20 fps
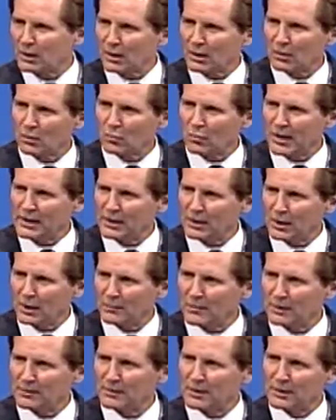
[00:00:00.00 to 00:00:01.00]
a wedding
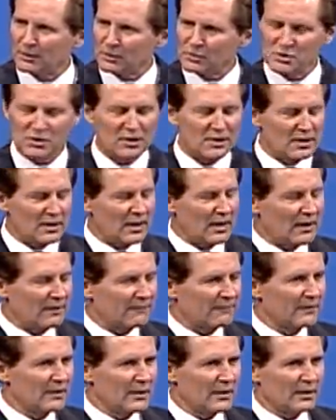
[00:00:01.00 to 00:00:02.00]
garment." Usually they
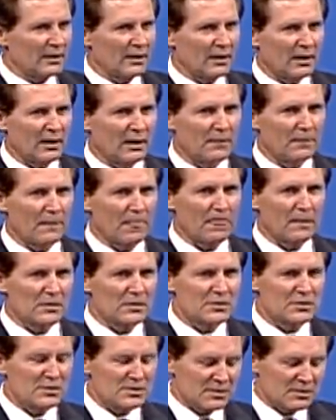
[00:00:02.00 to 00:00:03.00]
have
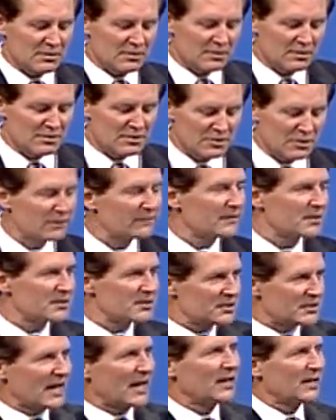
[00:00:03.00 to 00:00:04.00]
servants
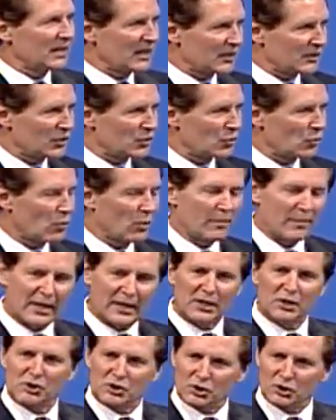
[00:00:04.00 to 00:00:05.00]
standing at the door,
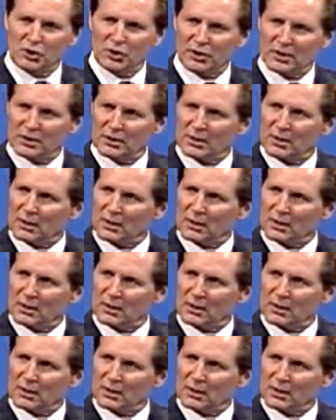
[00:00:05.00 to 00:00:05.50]
making sure that